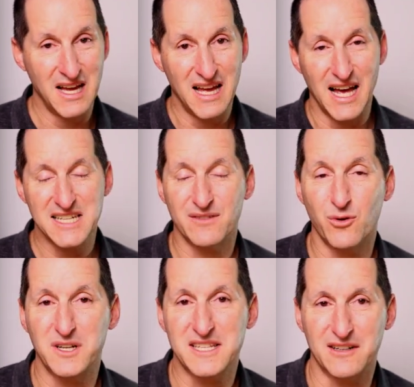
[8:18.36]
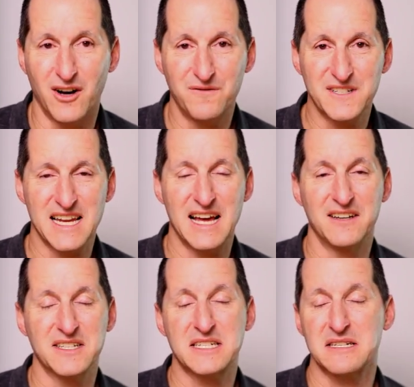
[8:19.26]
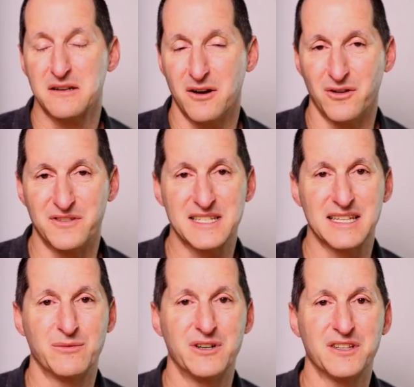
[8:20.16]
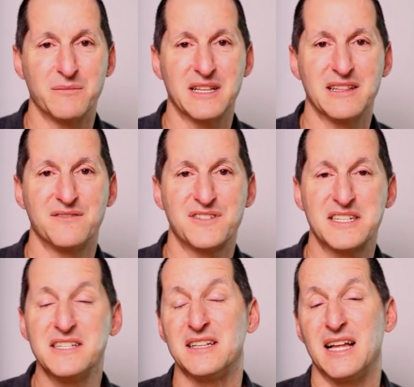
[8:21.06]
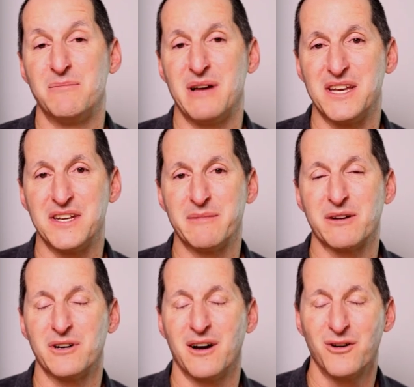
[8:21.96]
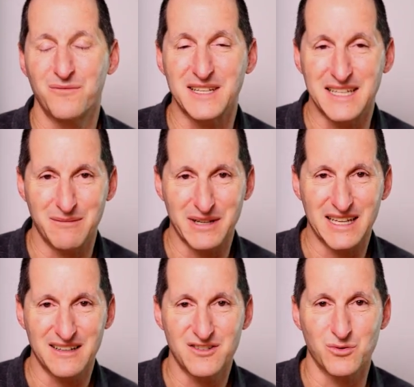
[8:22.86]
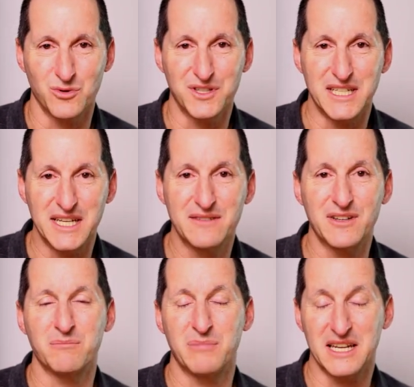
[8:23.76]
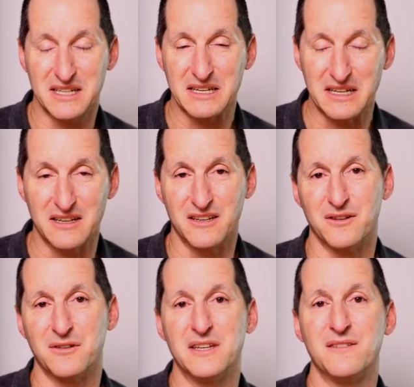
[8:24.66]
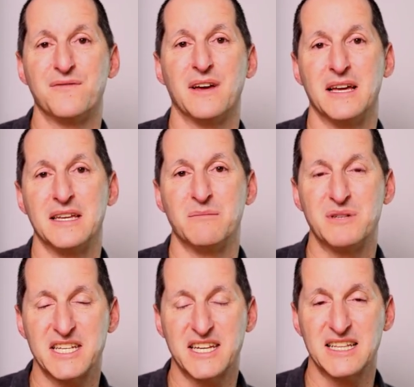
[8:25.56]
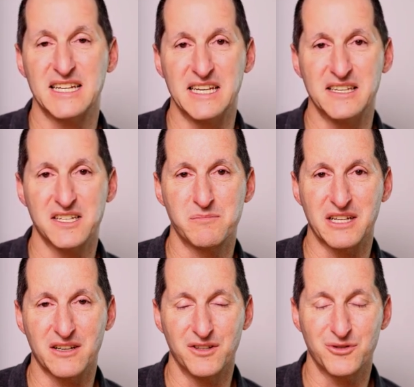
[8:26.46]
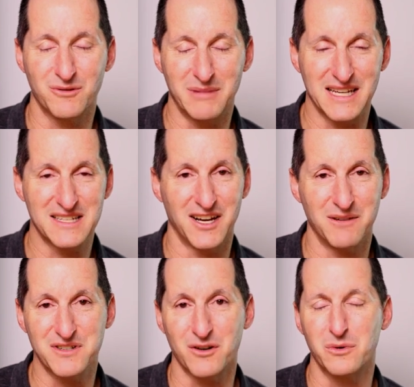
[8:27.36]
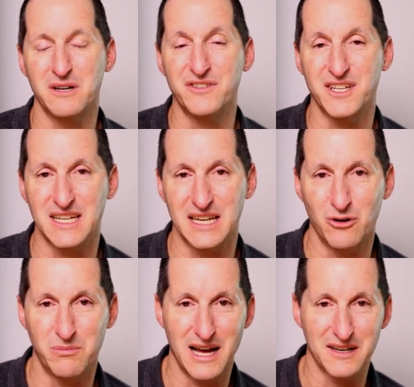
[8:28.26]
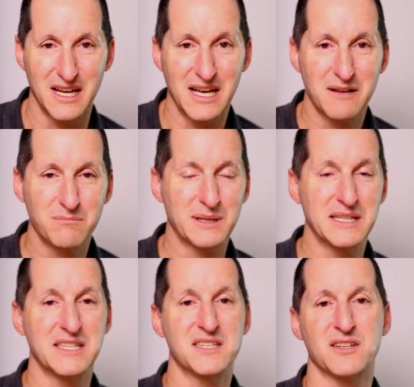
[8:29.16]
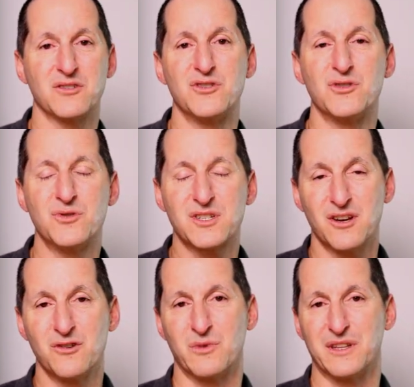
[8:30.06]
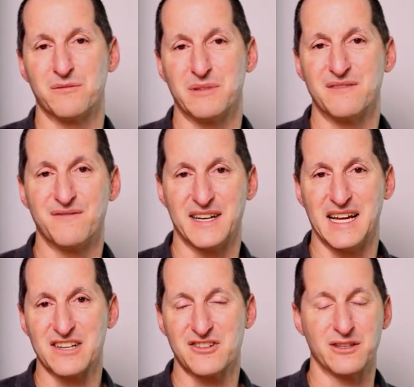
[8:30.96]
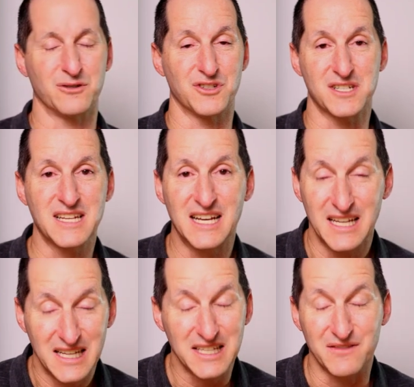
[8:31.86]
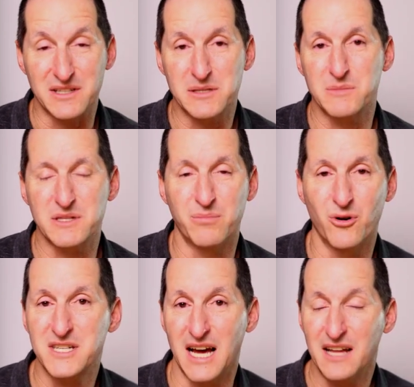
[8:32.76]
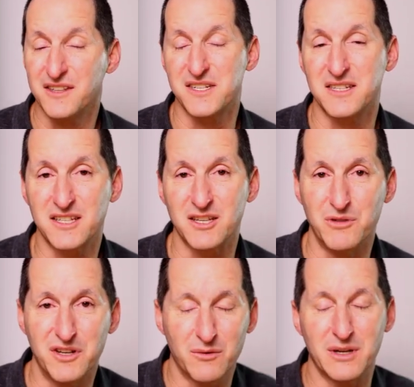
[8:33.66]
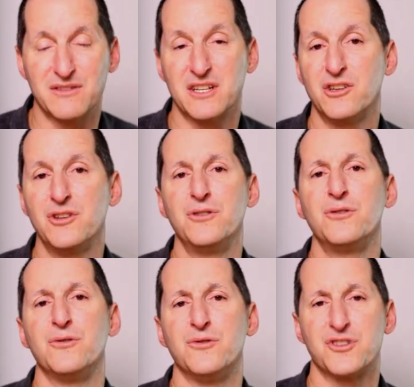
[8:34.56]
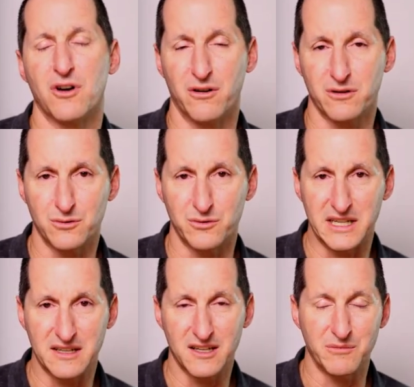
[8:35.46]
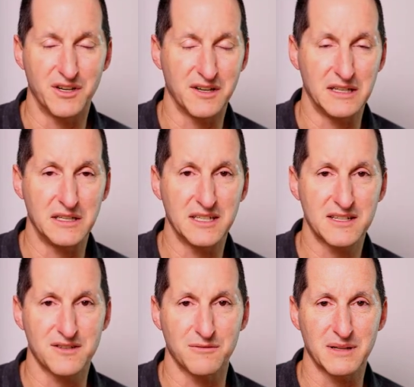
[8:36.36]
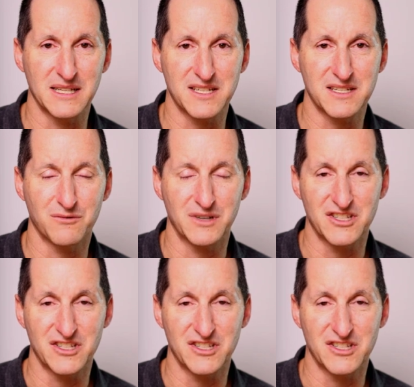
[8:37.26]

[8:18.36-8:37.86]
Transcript: As I've always said at office hours, obviously we're in the middle of still a pandemic. We're hopefully coming toward the end of it, but if in particular, India's been going through a bad time. So wherever you can help out, please do so, whether it be financially or just giving some support to others in the community. We have a huge Oracle community in India, so please reach